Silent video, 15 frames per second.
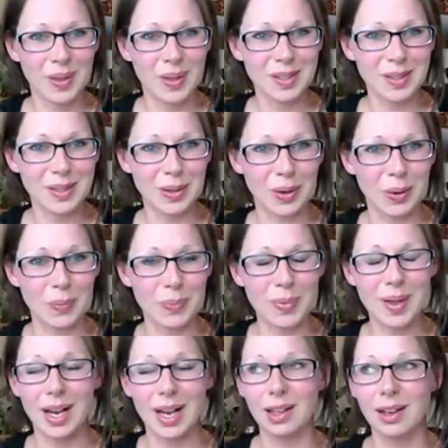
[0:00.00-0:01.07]
so
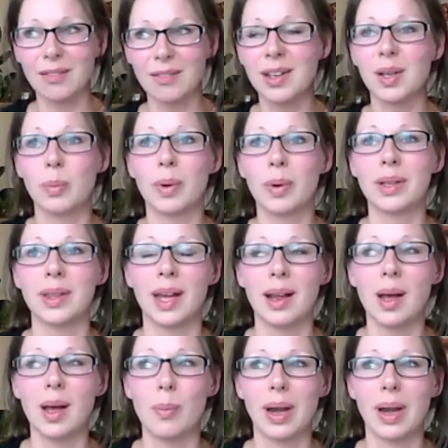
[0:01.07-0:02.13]
i love that you bring that
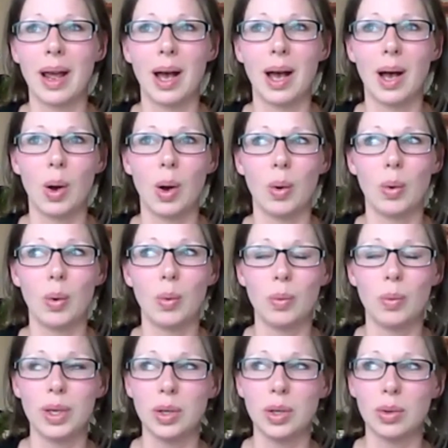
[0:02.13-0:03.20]
up and how
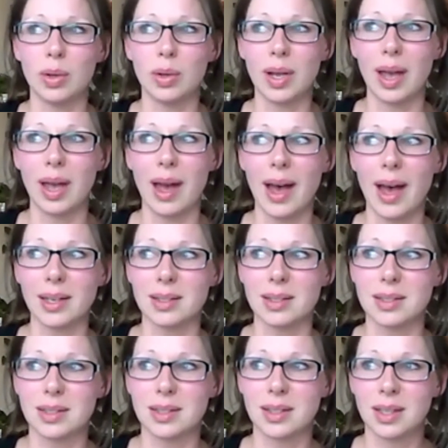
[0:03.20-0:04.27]
when you look
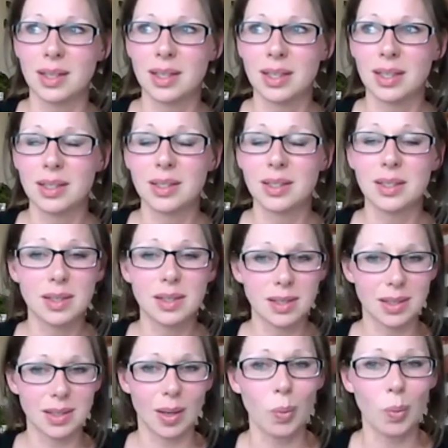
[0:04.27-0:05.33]
at
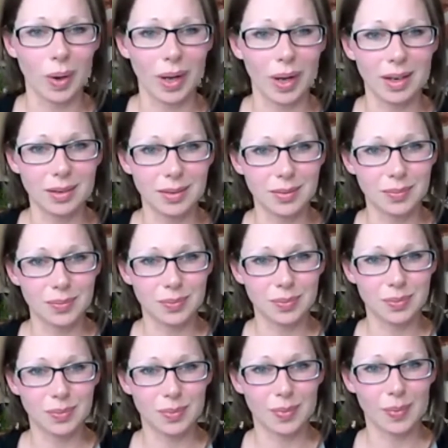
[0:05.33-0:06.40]
someone
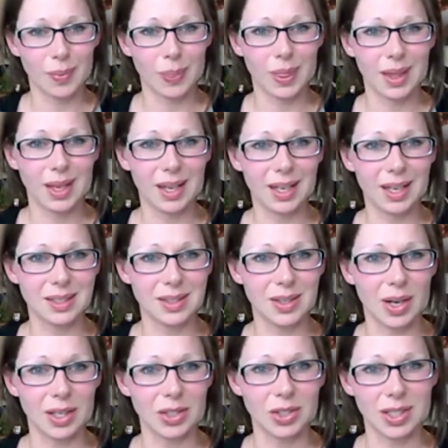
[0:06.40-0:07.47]
it's
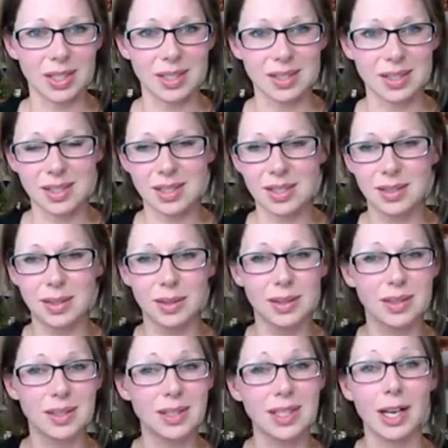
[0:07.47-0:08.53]
not just
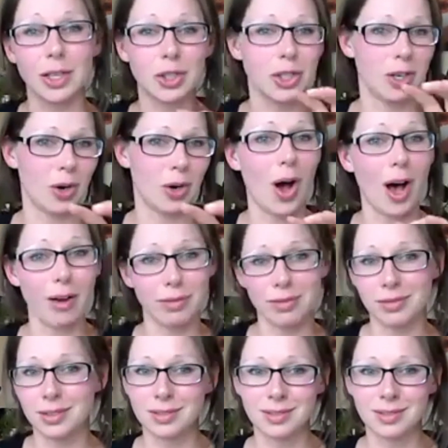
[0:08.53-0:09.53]
sectioned off